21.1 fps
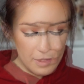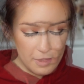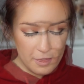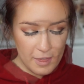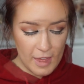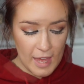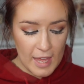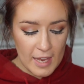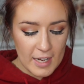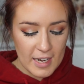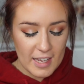
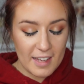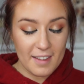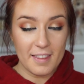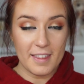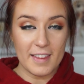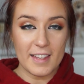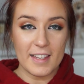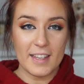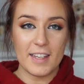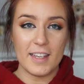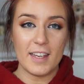Then
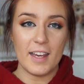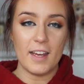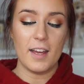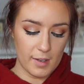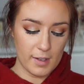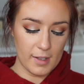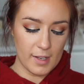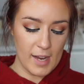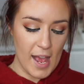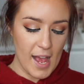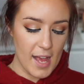the
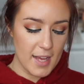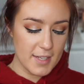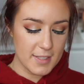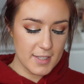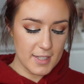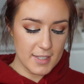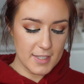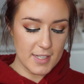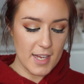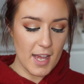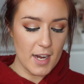
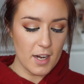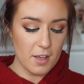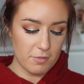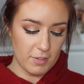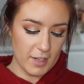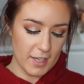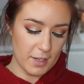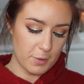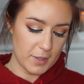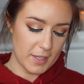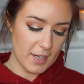last set
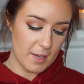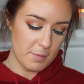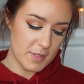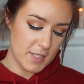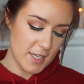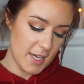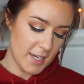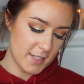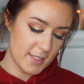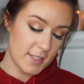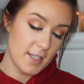of liquid
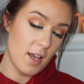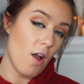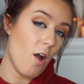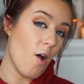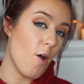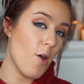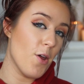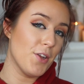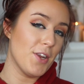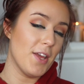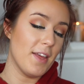lipsticks
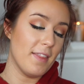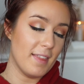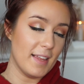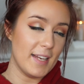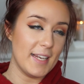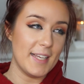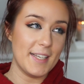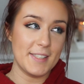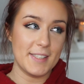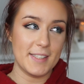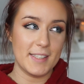on the
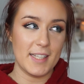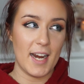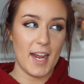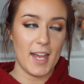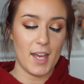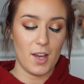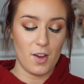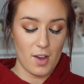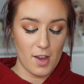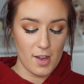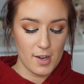list that I